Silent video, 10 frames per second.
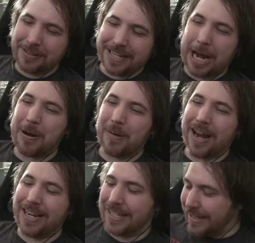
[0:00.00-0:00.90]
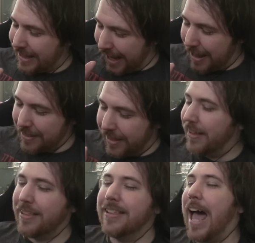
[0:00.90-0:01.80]
with Terror Raids,
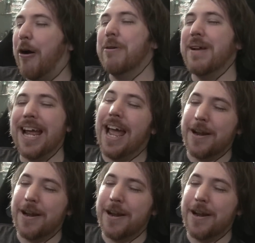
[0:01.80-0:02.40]
that would be